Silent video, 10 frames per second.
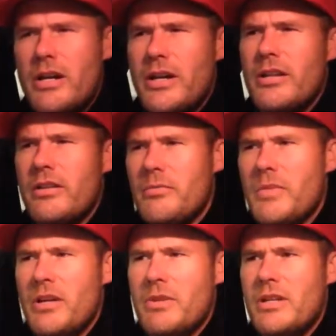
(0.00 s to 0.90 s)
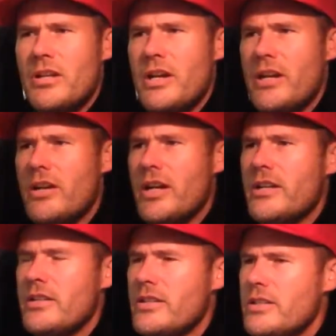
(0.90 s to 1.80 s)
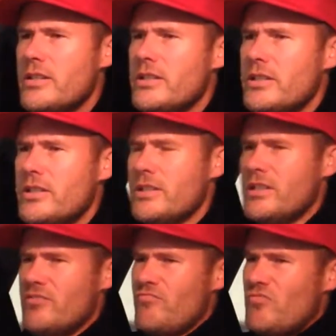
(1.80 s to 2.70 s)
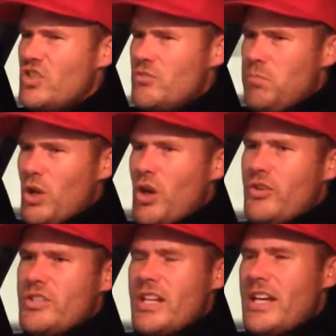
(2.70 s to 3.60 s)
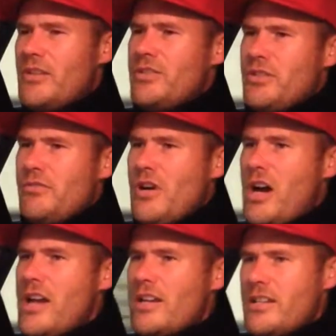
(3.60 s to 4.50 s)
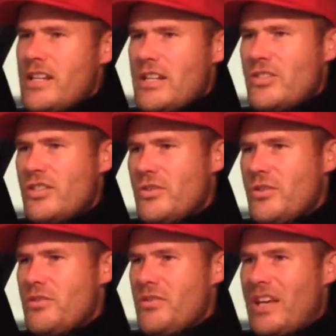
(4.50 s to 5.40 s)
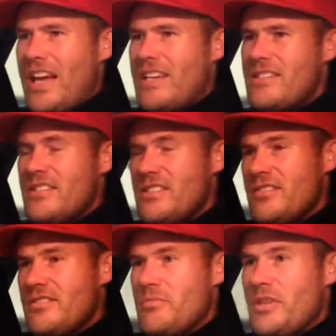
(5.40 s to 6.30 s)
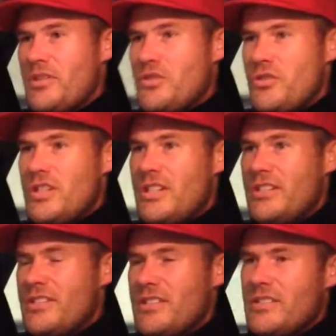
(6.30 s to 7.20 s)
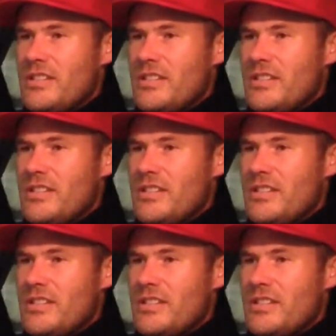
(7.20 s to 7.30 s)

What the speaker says: I think it might have been a 9-iron. Just blocked it out to the right into the hazard by the trees.